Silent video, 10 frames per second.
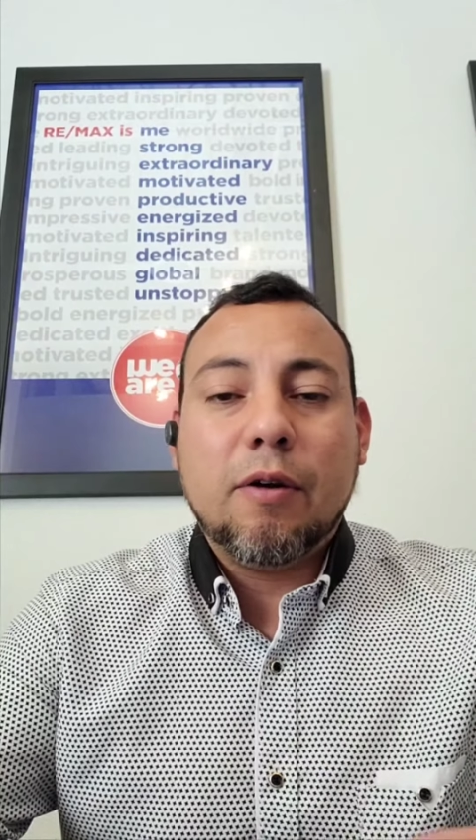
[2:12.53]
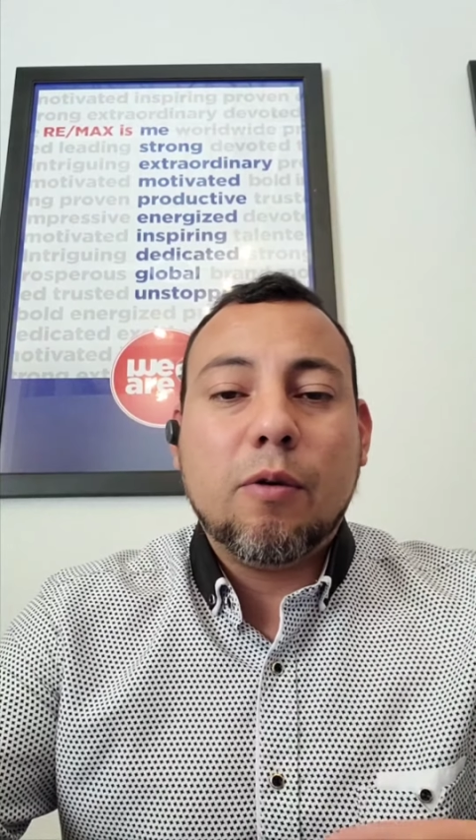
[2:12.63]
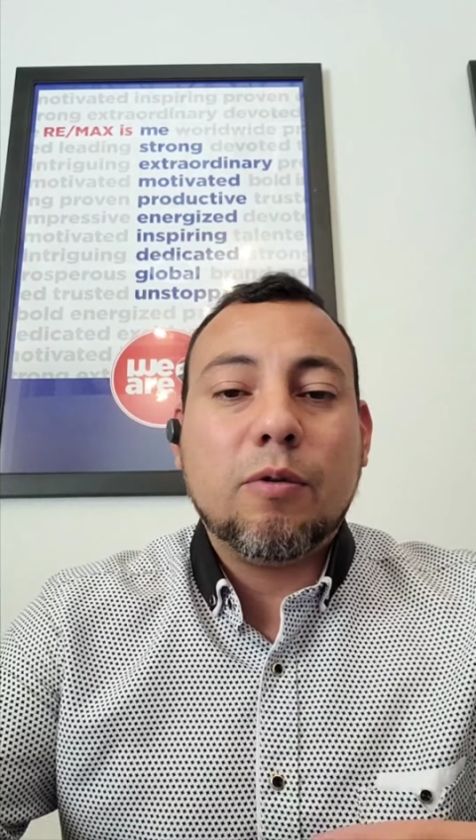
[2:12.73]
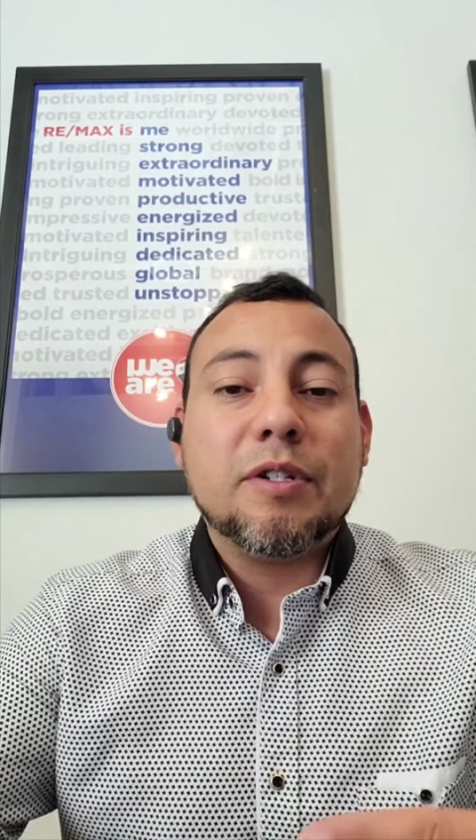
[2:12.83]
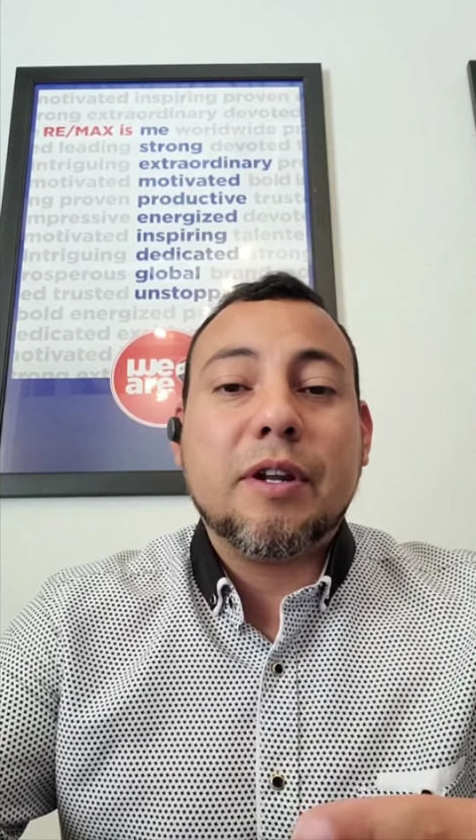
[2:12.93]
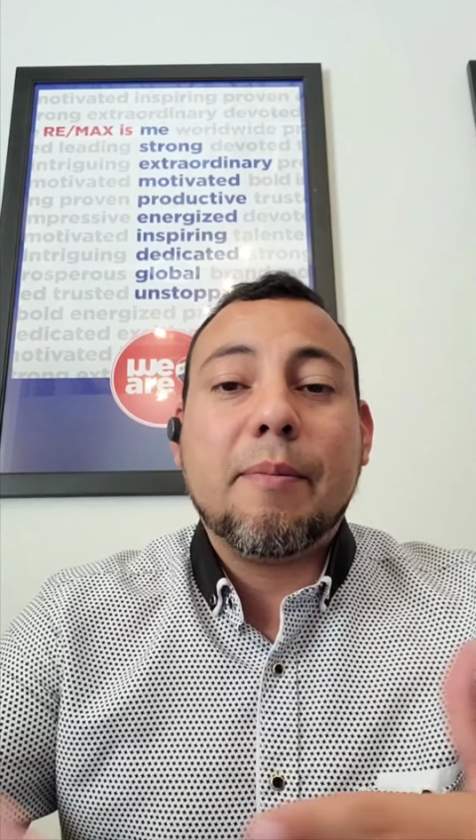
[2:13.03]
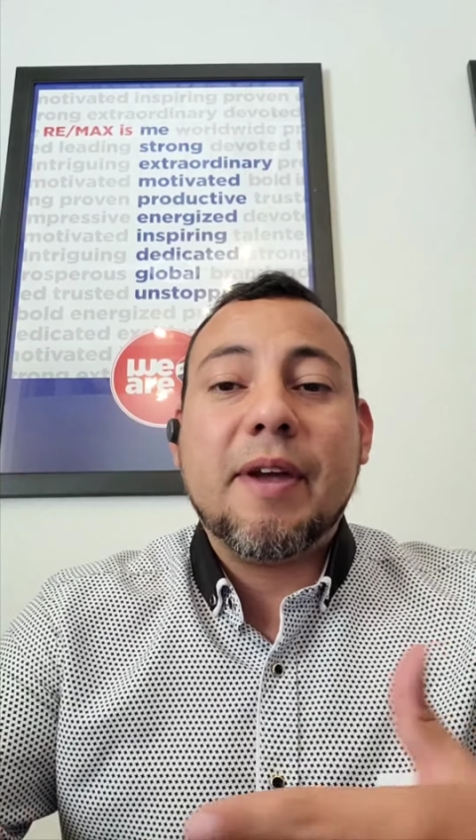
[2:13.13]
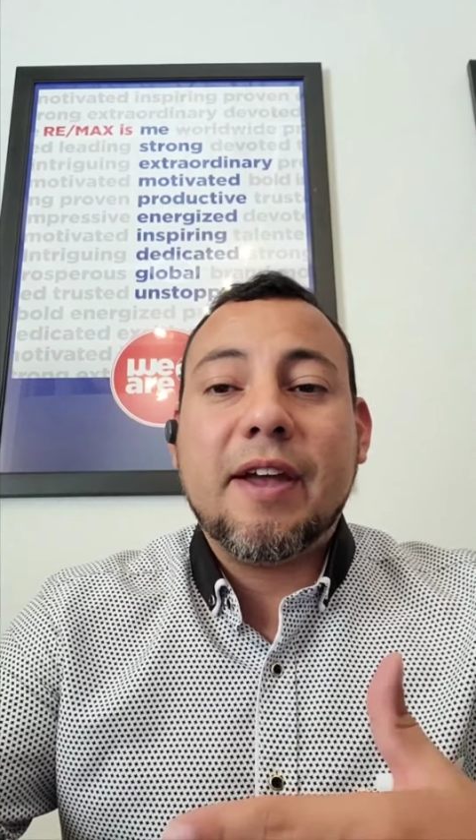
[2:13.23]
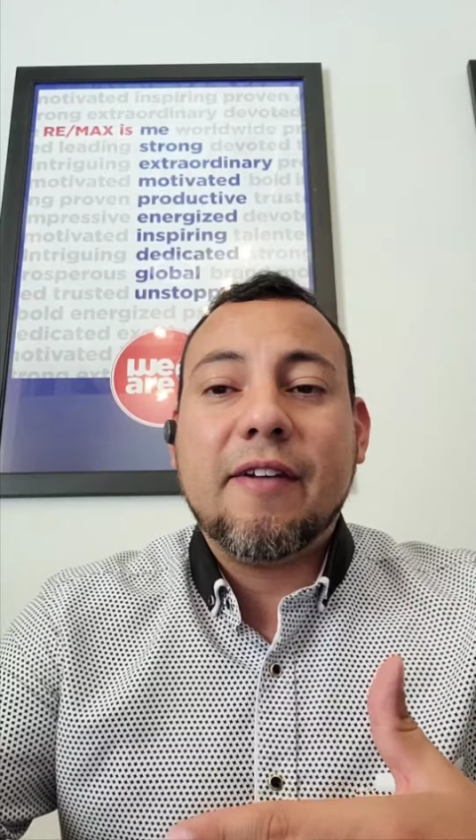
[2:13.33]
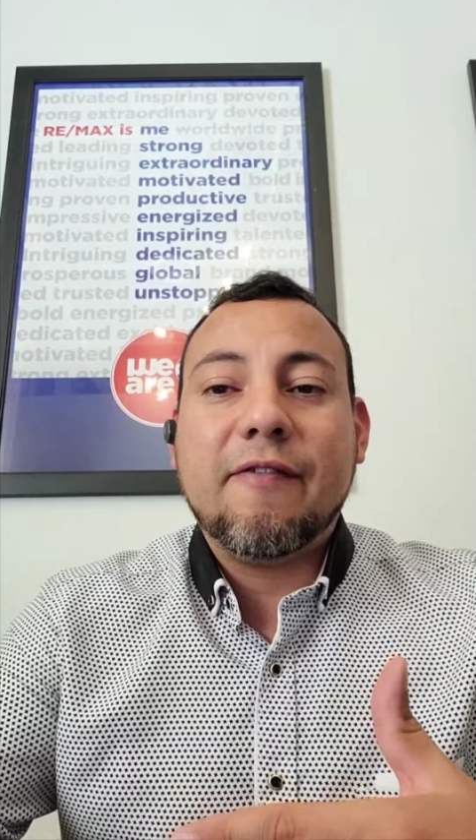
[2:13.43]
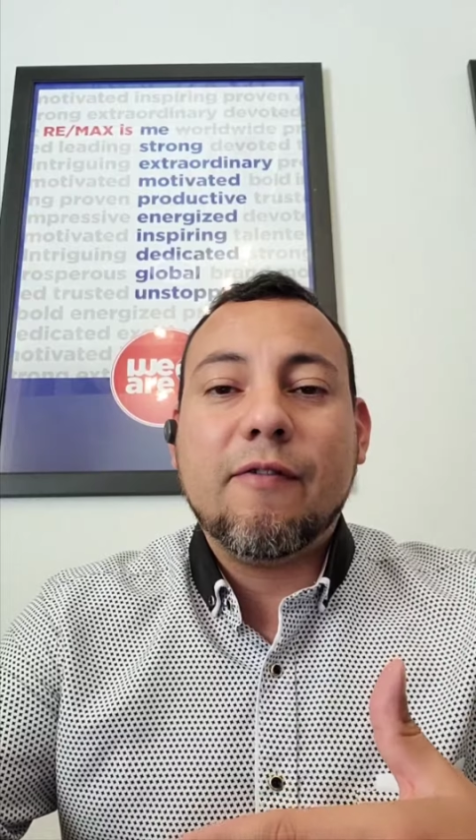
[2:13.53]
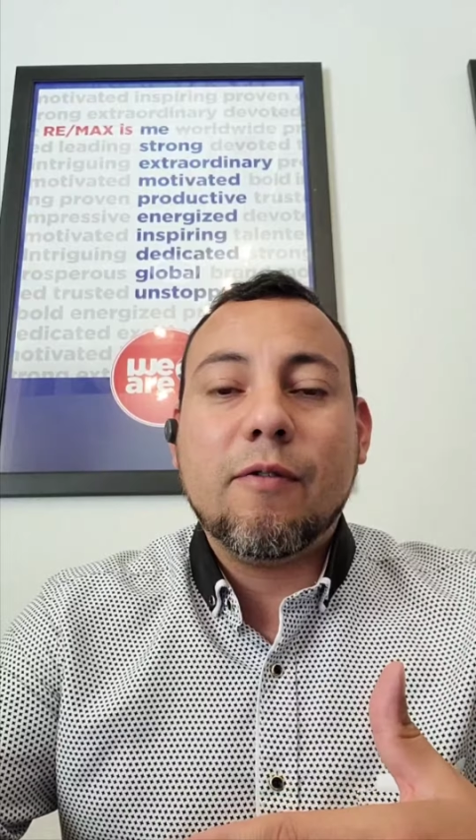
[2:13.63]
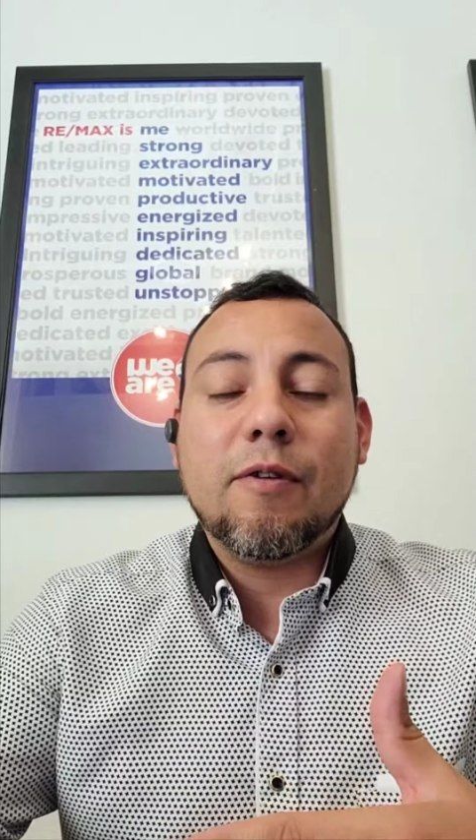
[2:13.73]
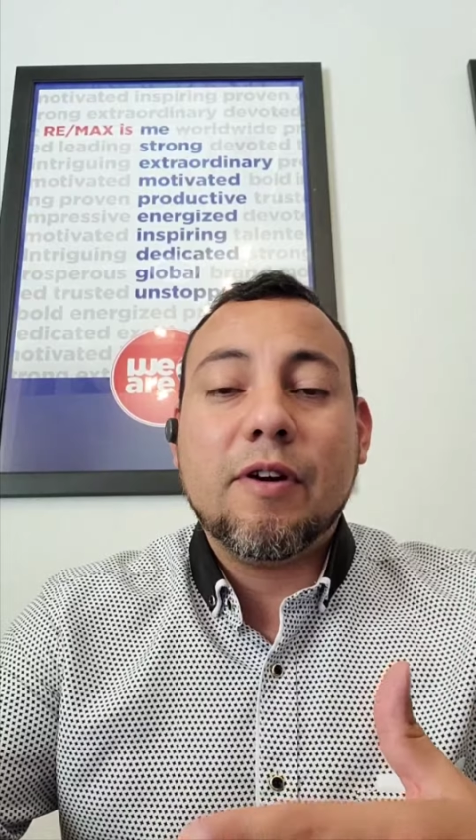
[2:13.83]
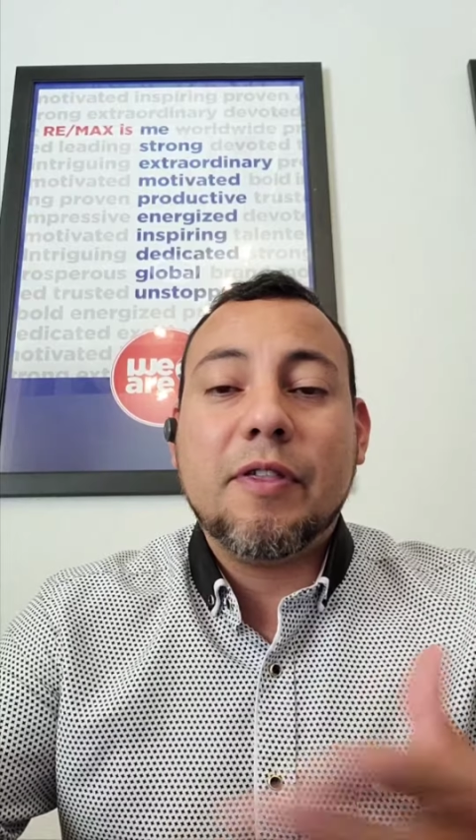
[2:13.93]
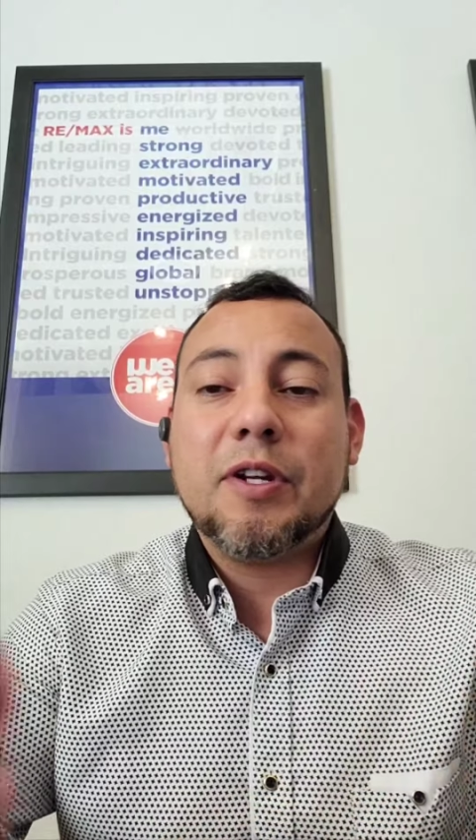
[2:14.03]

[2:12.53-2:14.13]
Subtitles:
Who's gonna pay for